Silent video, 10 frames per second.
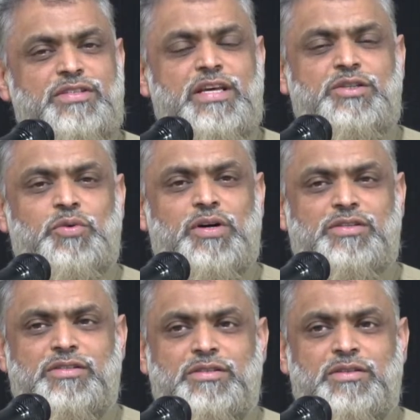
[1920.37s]
said to
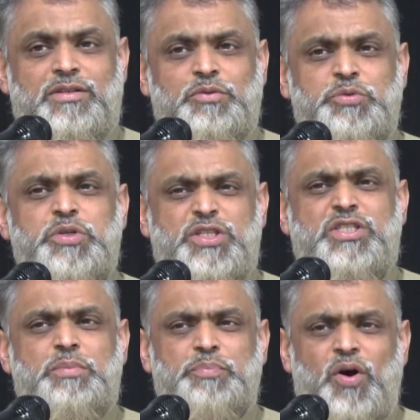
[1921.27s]
us, which was
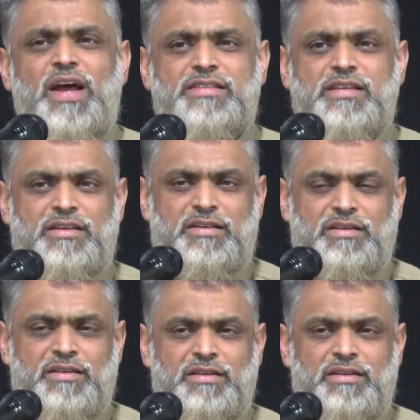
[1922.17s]
surprising,